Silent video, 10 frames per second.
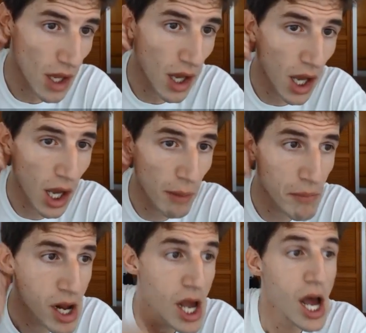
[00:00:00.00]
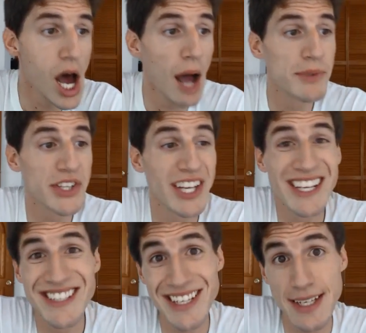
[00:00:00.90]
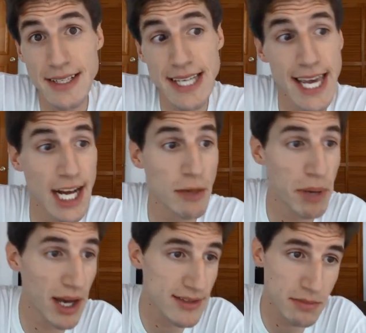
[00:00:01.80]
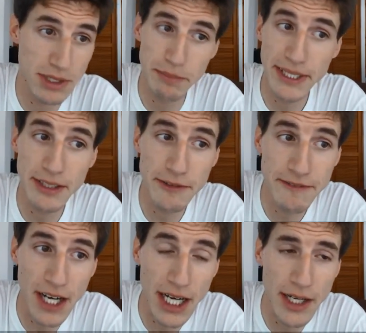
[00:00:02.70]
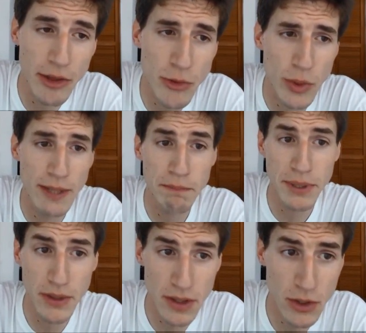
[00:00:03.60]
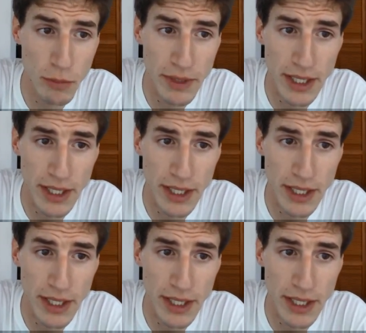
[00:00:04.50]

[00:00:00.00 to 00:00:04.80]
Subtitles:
object in existence cannot possibly be defined through empirical